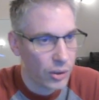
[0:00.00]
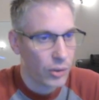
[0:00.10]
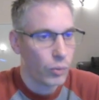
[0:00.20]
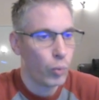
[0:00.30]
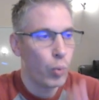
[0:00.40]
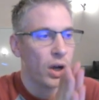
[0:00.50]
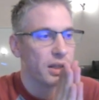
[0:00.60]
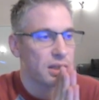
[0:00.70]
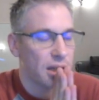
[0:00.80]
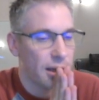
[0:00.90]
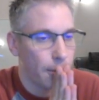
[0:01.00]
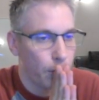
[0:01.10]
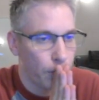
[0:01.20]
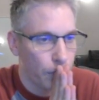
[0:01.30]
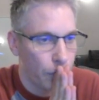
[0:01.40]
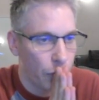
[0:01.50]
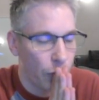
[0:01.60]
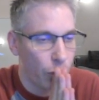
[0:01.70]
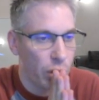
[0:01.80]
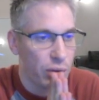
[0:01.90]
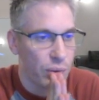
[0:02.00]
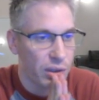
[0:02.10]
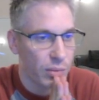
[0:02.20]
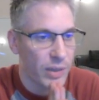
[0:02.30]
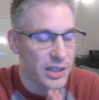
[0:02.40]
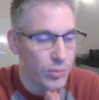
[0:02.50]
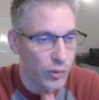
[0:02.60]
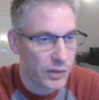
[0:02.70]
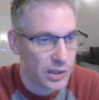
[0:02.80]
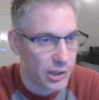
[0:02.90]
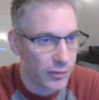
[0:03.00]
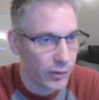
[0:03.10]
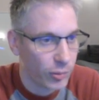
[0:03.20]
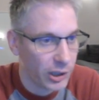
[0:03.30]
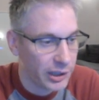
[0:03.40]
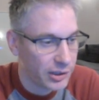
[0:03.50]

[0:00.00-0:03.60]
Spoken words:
what do you think the best move is here for white?